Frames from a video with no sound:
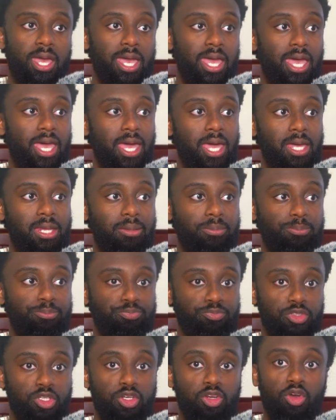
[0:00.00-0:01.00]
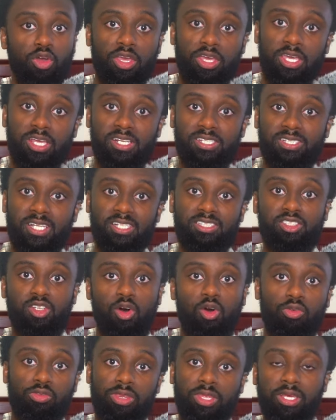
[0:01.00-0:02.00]
And you know, he sets the
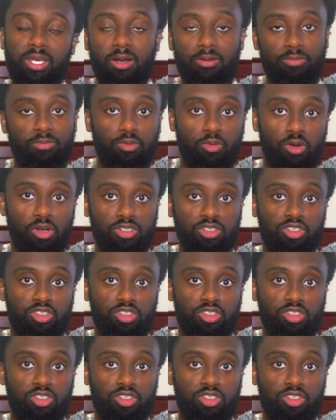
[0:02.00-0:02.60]
whole thing up for us.